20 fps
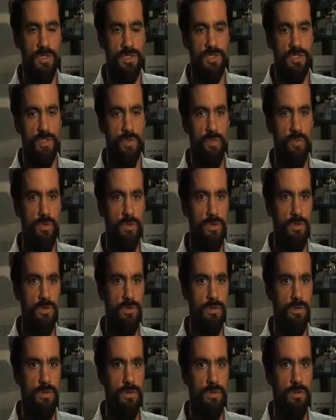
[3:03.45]
So
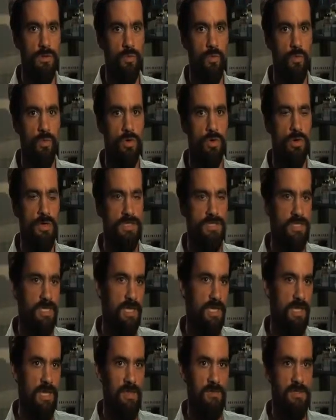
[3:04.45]
we're
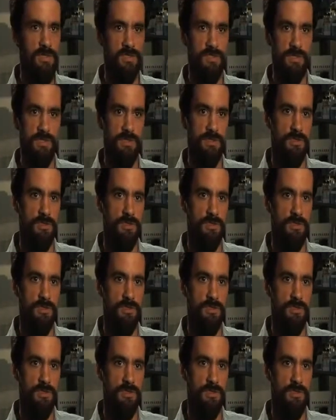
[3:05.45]
attacking this